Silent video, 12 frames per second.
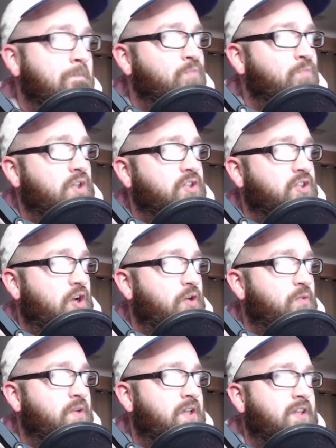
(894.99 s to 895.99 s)
So we
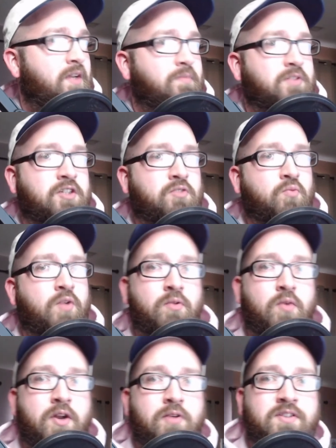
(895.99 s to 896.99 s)
ended up just winning
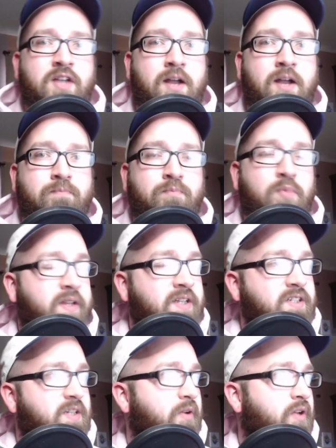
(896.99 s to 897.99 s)
1-0 in time. But he seemed
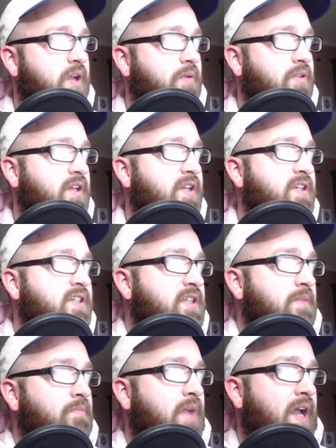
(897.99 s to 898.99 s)
okay with it. He didn't seem
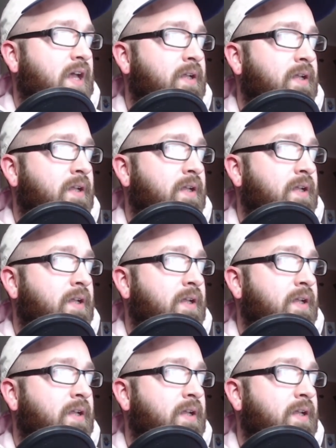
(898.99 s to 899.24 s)
mad.